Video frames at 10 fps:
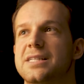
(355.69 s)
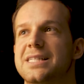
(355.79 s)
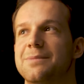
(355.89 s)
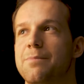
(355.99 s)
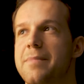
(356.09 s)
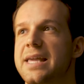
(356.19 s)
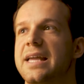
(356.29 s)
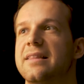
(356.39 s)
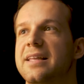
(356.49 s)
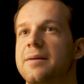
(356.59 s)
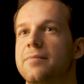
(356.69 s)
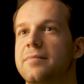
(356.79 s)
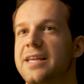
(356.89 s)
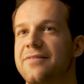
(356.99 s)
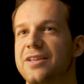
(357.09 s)
to making them
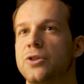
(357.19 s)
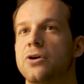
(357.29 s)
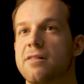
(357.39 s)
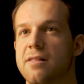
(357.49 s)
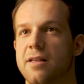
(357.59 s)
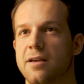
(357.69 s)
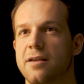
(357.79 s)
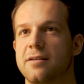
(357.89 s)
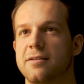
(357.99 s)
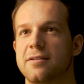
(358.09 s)
even looks like.